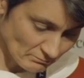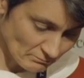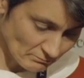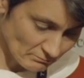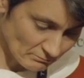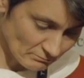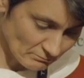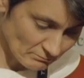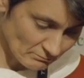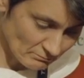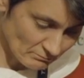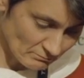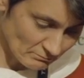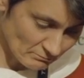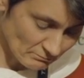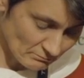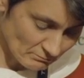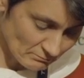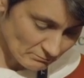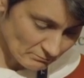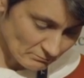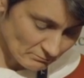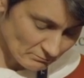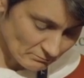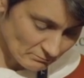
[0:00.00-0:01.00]

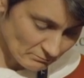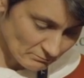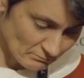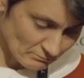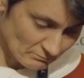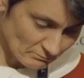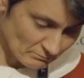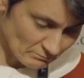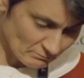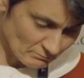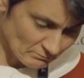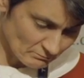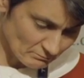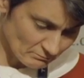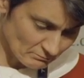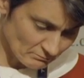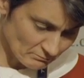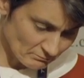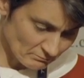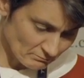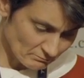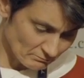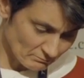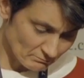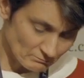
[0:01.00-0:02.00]

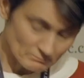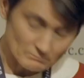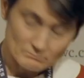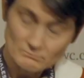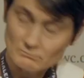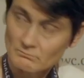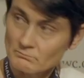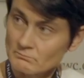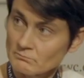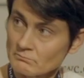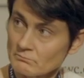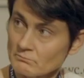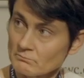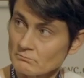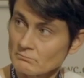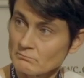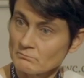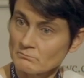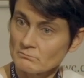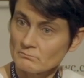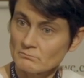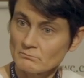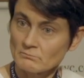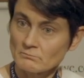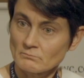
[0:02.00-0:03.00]

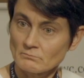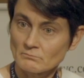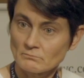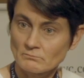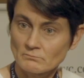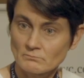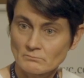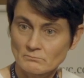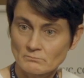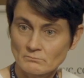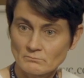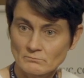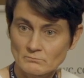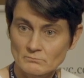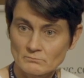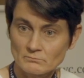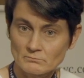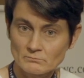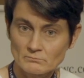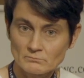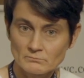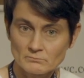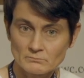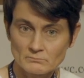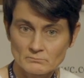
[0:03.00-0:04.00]

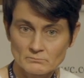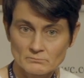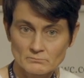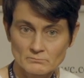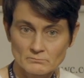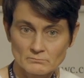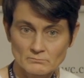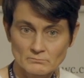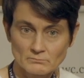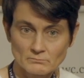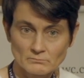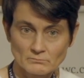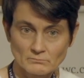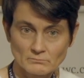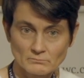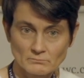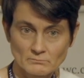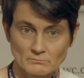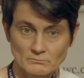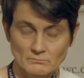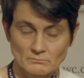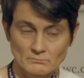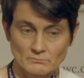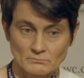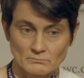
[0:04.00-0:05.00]

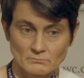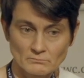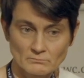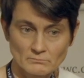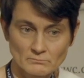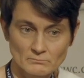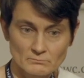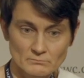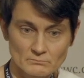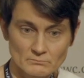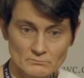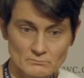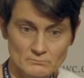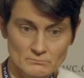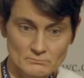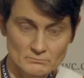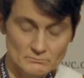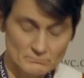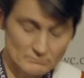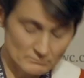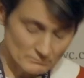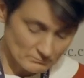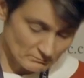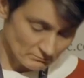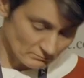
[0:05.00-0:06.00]

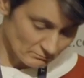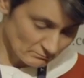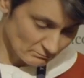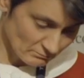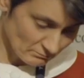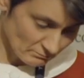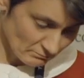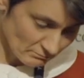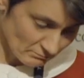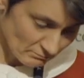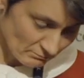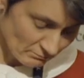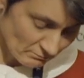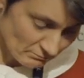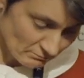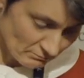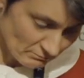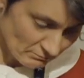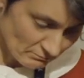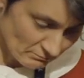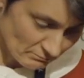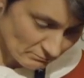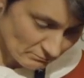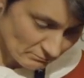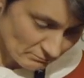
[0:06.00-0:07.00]

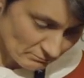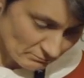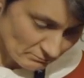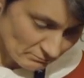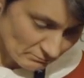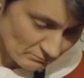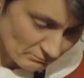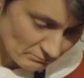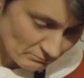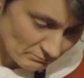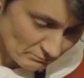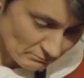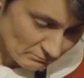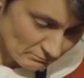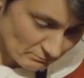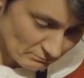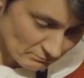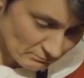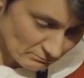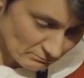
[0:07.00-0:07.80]
[no speech]